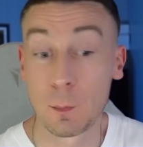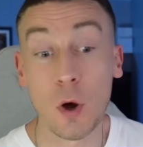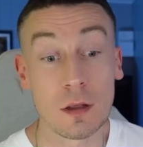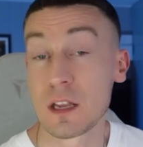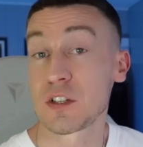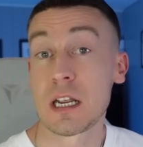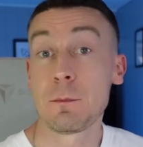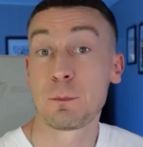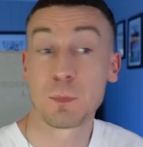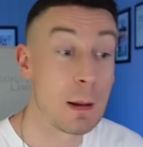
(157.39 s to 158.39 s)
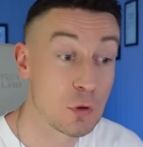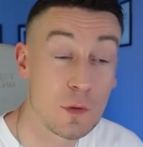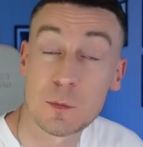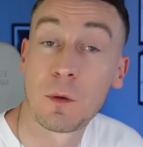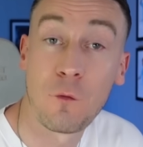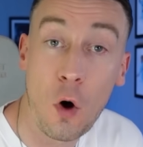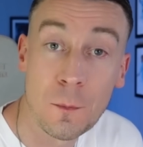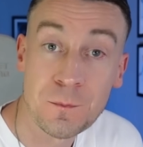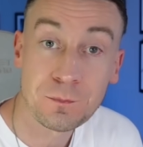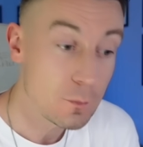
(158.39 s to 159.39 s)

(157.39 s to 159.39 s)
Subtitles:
But you've seen Pep do this before.